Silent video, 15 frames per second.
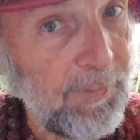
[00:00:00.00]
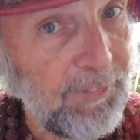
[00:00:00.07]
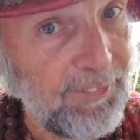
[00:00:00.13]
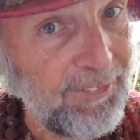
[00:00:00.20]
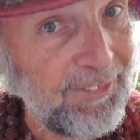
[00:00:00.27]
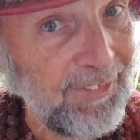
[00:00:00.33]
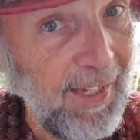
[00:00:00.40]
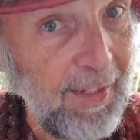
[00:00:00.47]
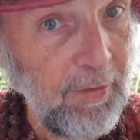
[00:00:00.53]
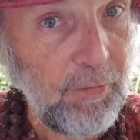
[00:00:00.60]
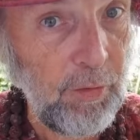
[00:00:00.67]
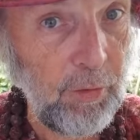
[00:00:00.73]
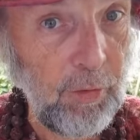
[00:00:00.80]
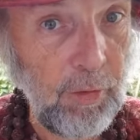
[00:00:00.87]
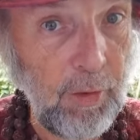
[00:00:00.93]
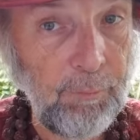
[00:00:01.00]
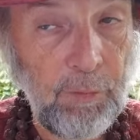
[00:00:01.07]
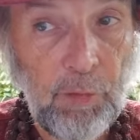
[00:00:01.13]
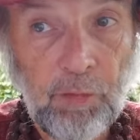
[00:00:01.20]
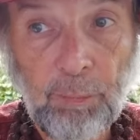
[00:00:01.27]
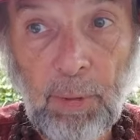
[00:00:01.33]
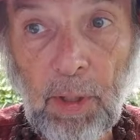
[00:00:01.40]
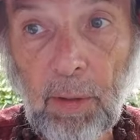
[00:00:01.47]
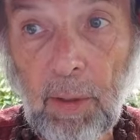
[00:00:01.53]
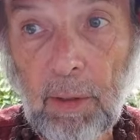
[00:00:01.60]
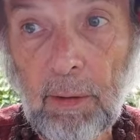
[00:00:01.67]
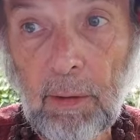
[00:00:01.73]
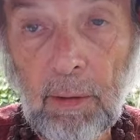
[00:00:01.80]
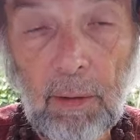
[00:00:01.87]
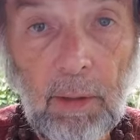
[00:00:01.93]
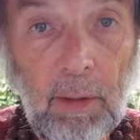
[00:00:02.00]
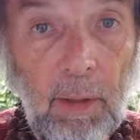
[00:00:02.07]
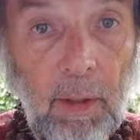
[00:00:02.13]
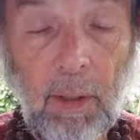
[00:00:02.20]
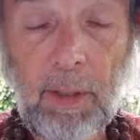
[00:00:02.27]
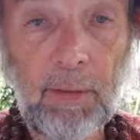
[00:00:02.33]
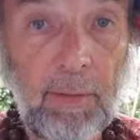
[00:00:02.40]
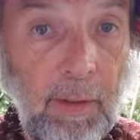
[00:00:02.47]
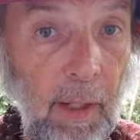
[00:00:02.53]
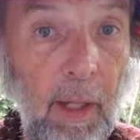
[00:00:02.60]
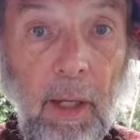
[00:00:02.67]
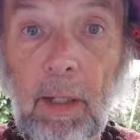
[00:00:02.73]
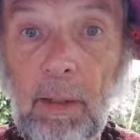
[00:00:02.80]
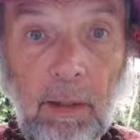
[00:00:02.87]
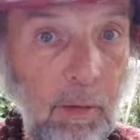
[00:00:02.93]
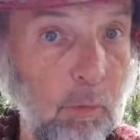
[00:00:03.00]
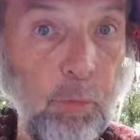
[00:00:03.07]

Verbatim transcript: center of your spirit. And then